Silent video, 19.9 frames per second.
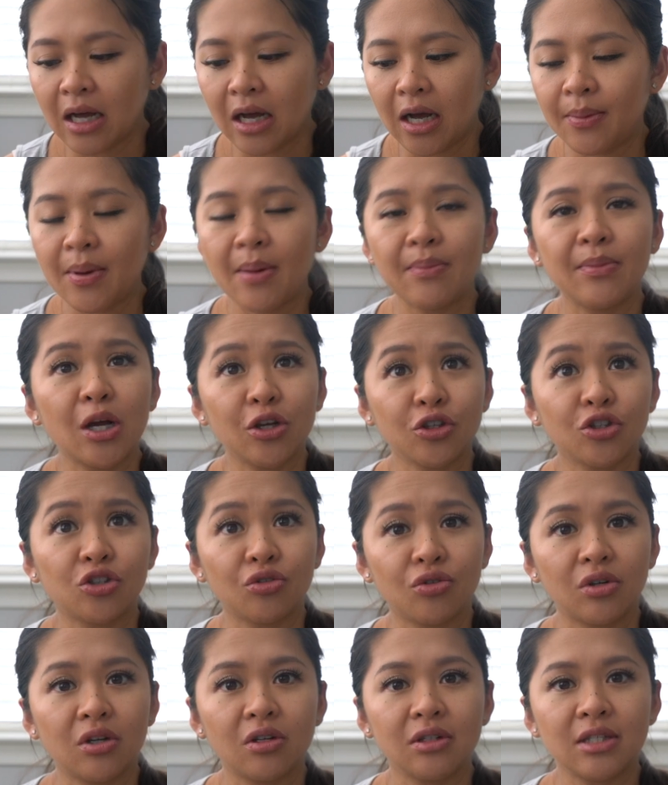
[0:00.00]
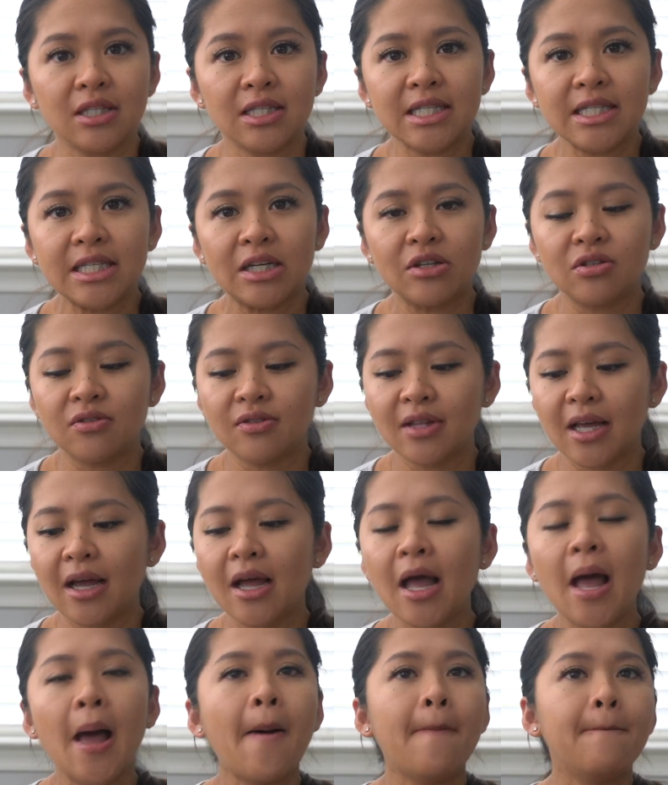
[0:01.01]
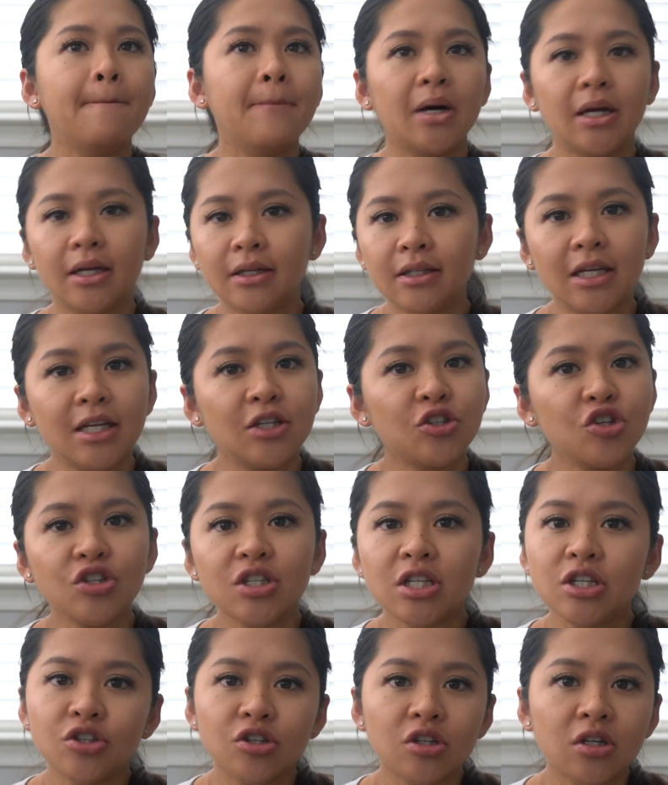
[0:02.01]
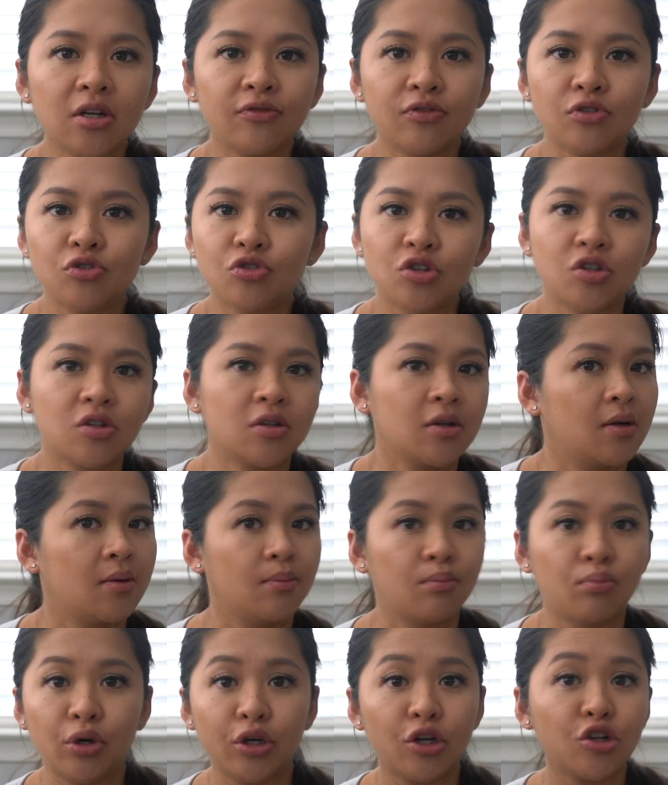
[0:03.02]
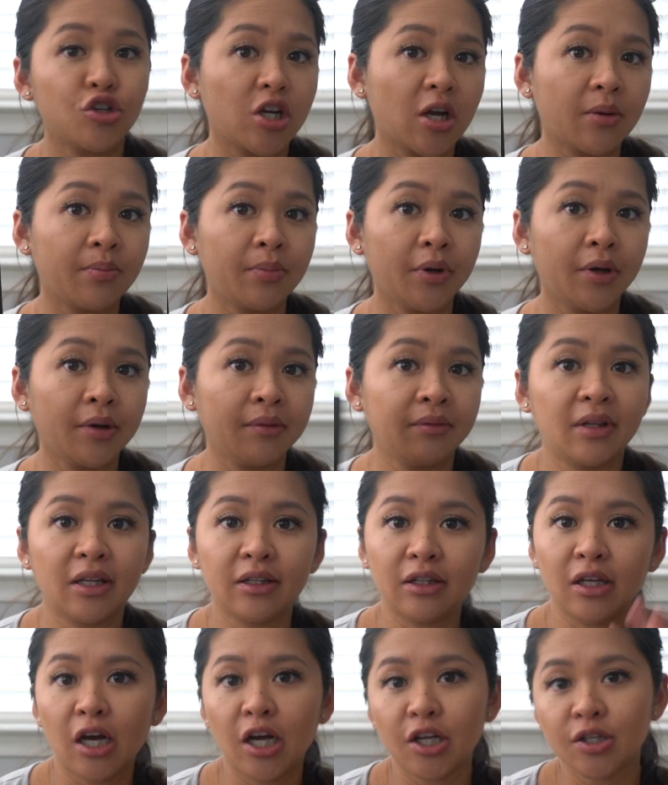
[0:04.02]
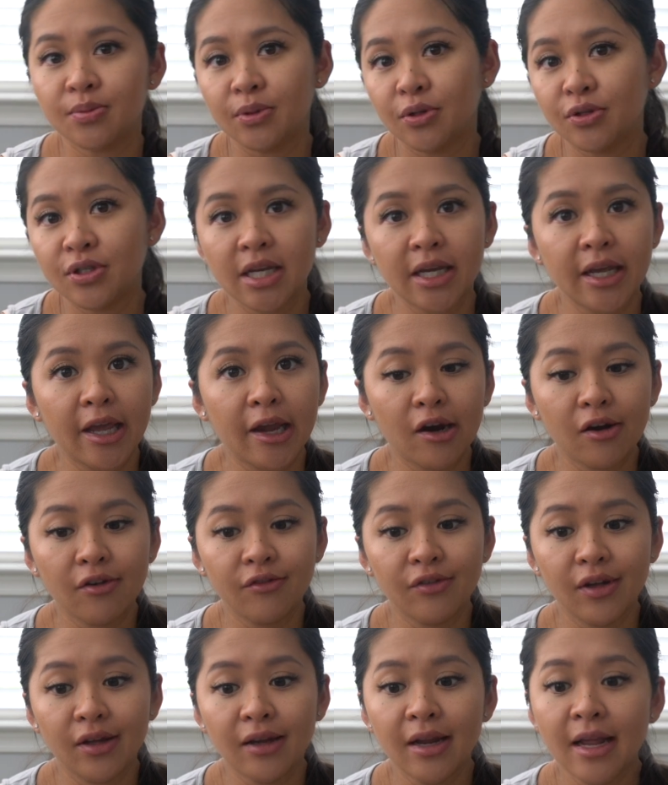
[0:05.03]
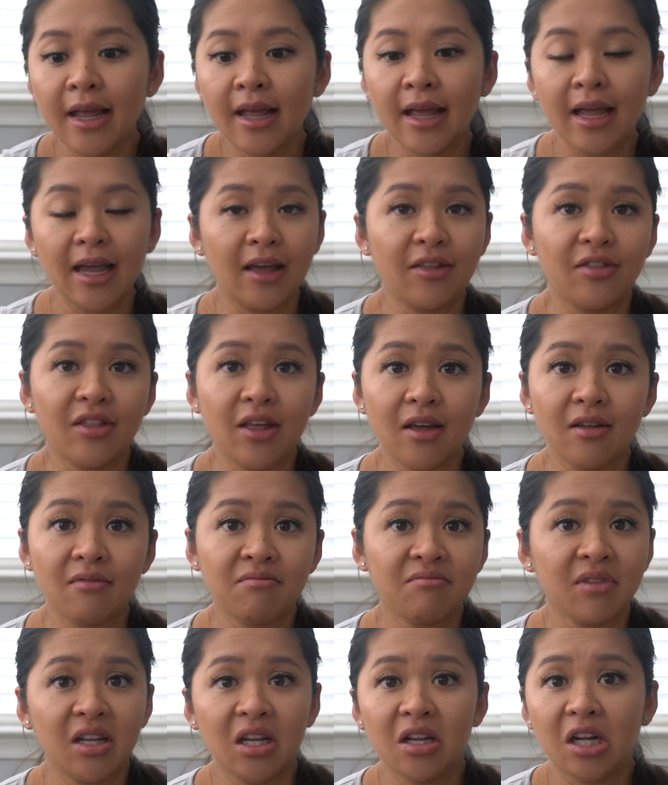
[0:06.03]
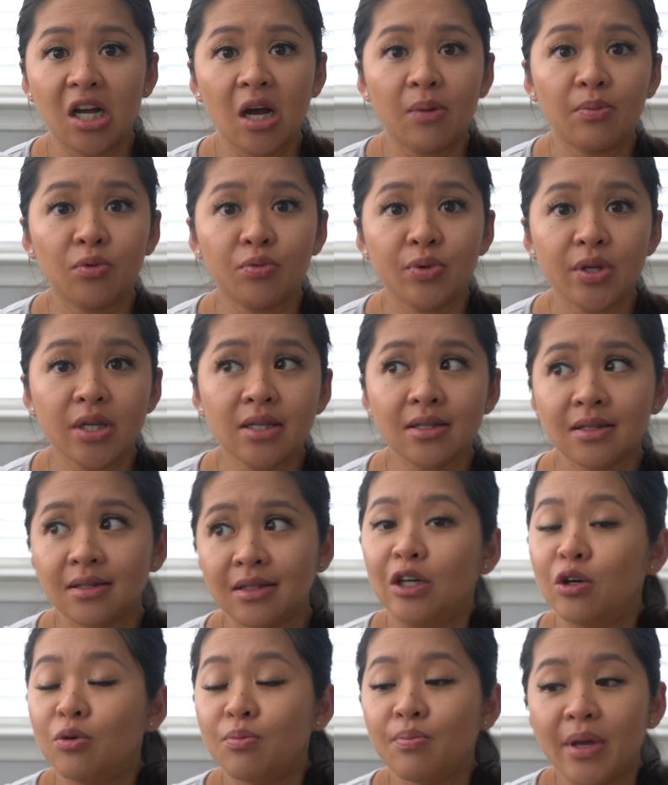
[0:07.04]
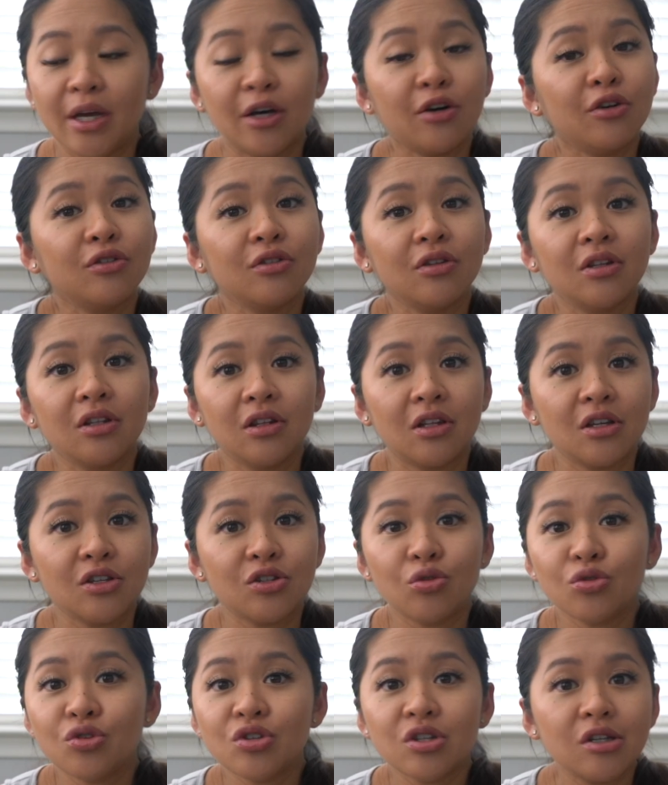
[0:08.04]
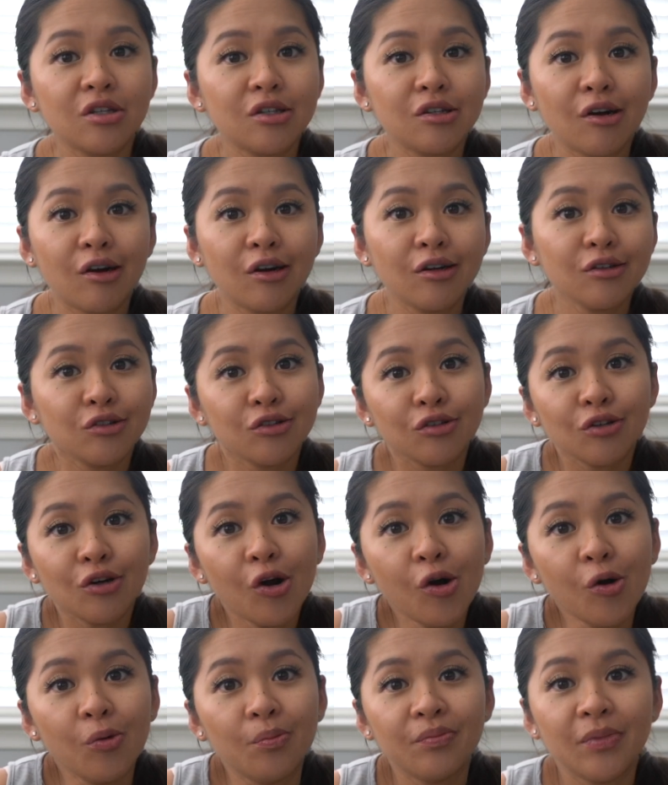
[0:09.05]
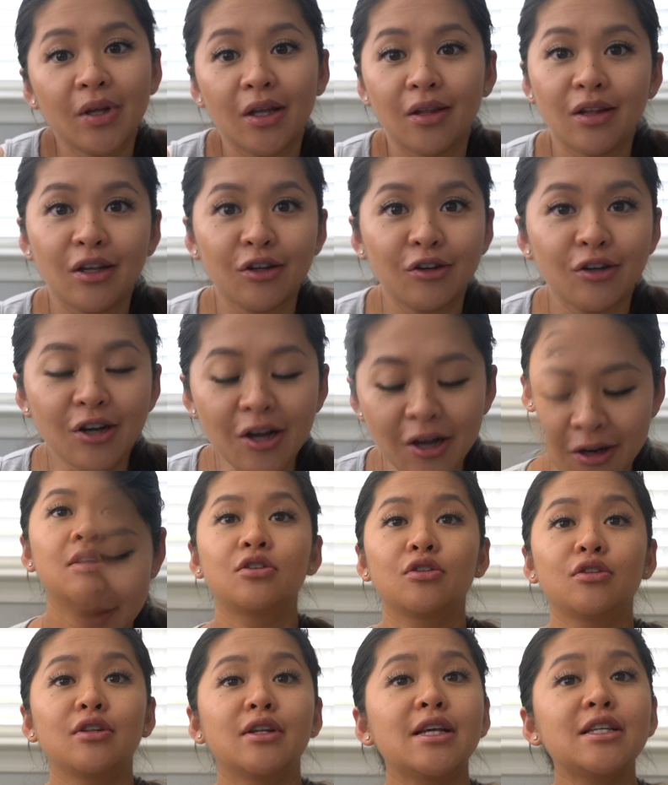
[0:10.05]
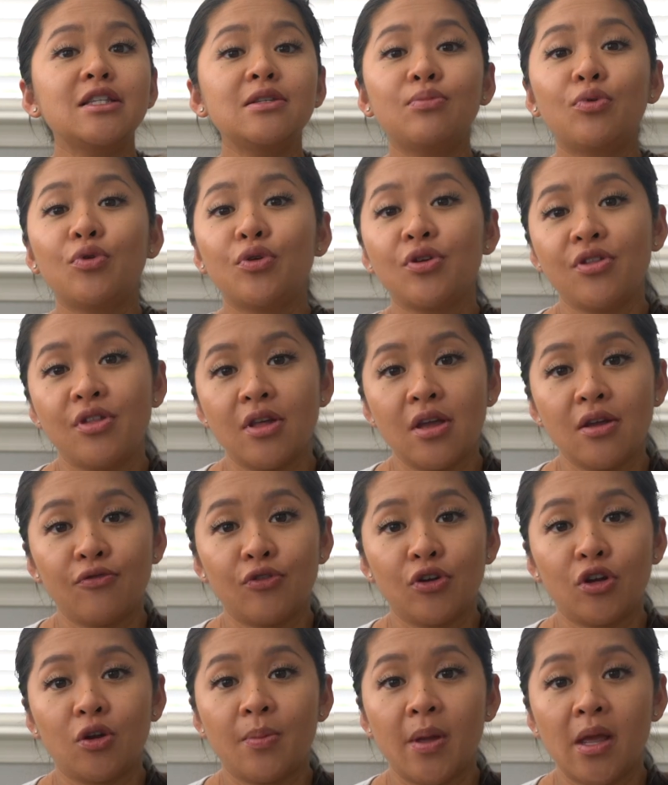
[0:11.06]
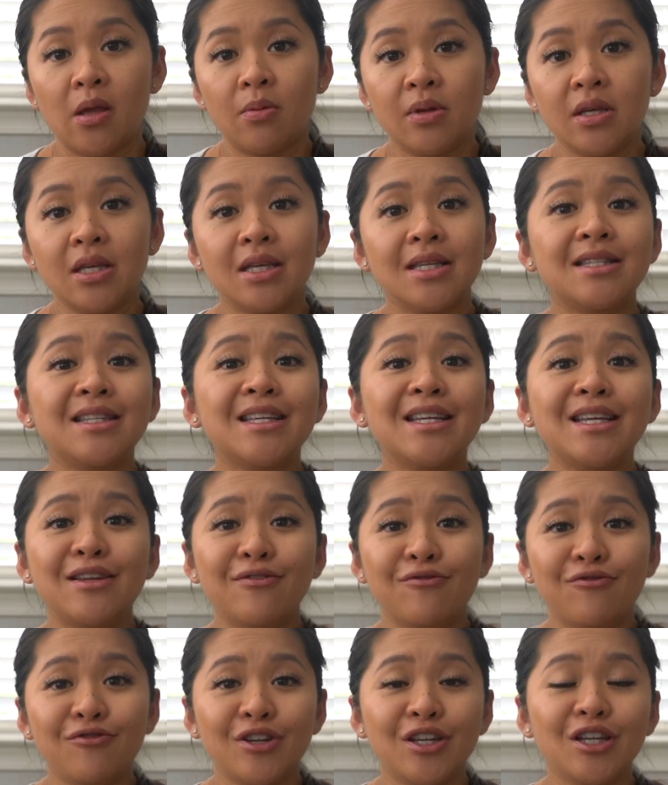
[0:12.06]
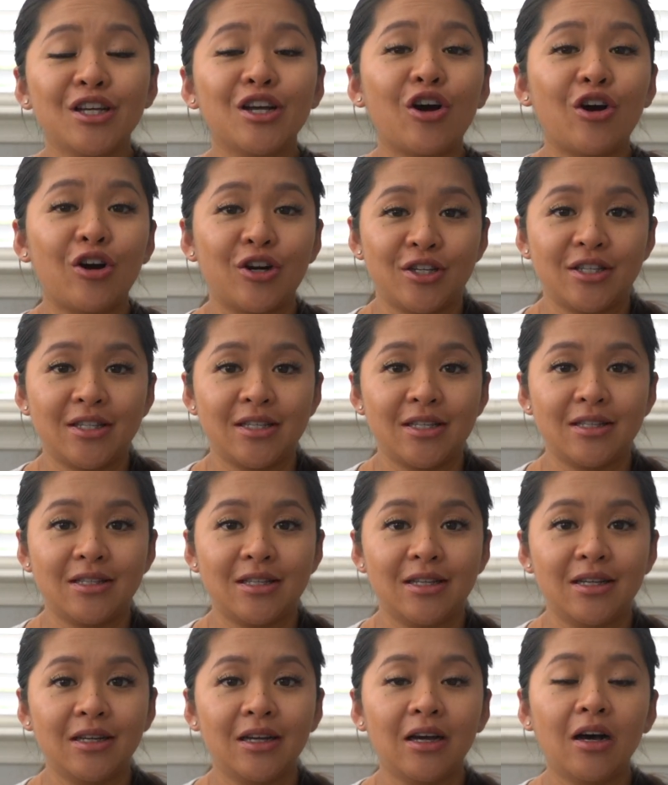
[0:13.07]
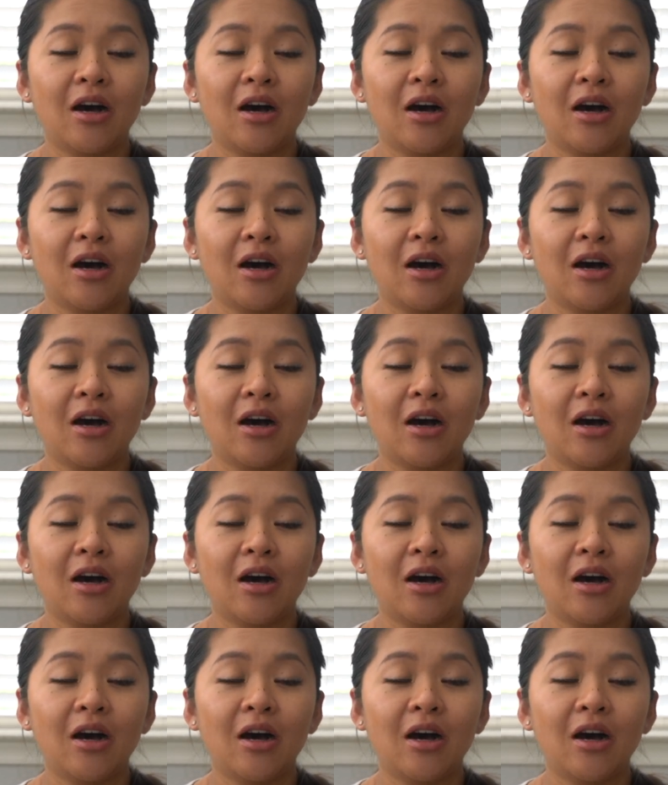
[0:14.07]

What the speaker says: I'm not sure on the details on that, but it's just easier if you just bring a checkbook, let the hospital take care of it, and then in a couple weeks they'll mail the Social Security card to your home, and then you're done. So the next important thing for your baby is the infant car seat.